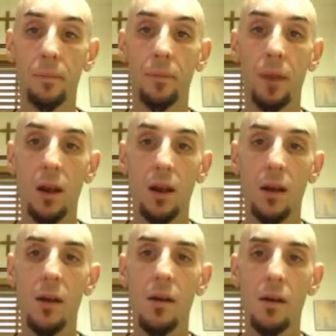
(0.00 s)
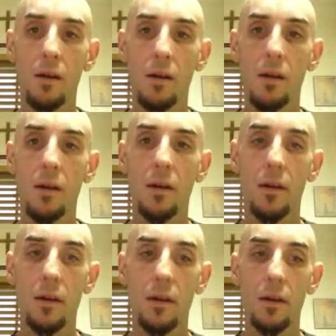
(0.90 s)

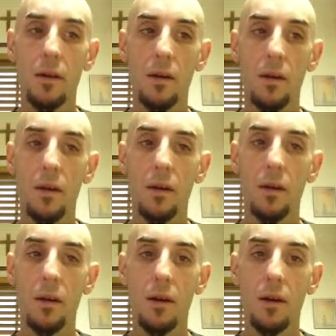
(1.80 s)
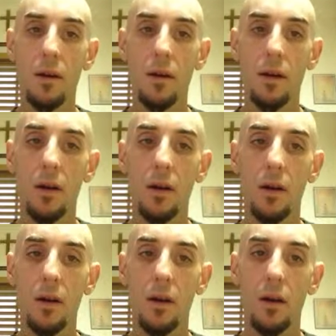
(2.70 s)

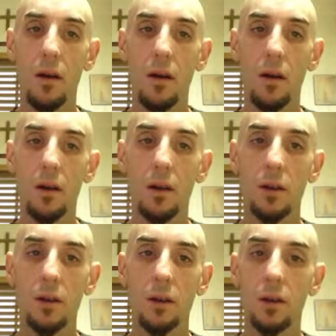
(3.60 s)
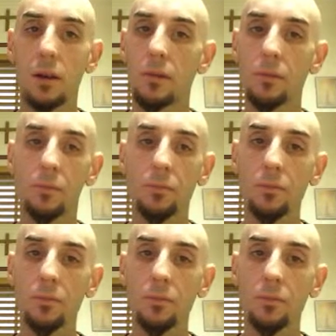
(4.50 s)
Nothing is said.